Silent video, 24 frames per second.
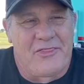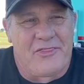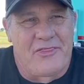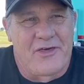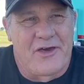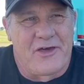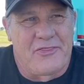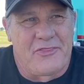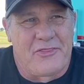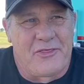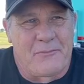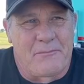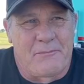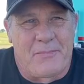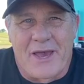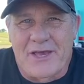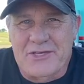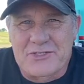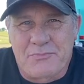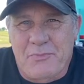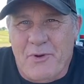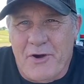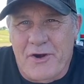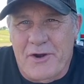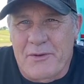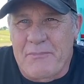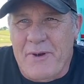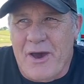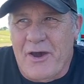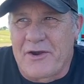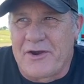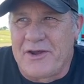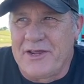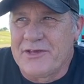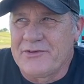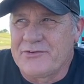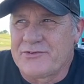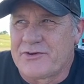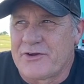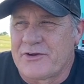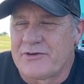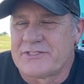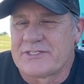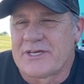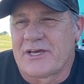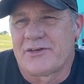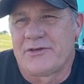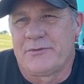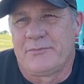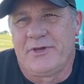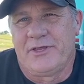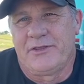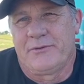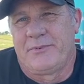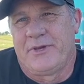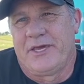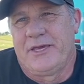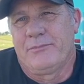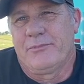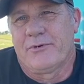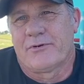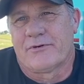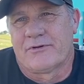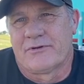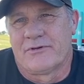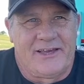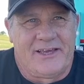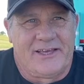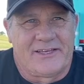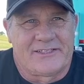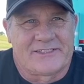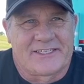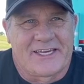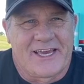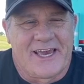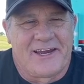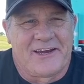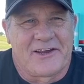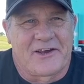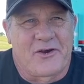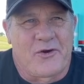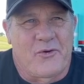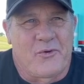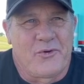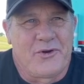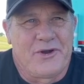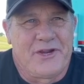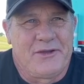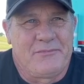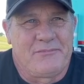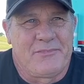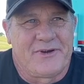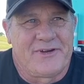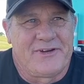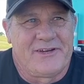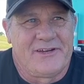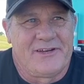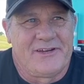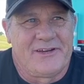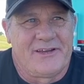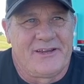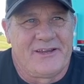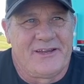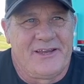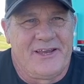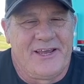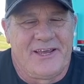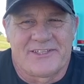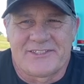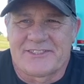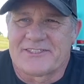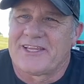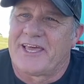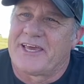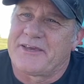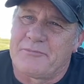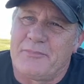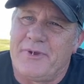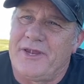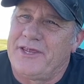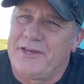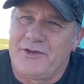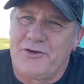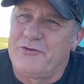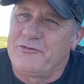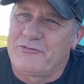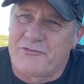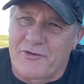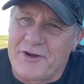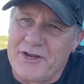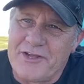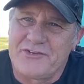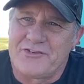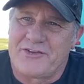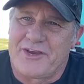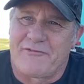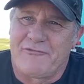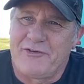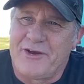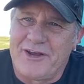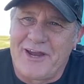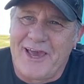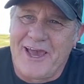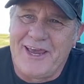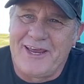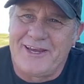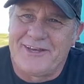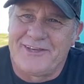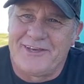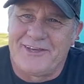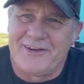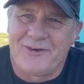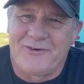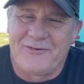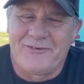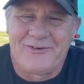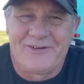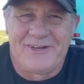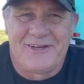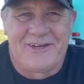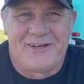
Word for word: The best part about it is, turns out to be the people. It's kind of corny, but it's like meeting new friends every night, you know?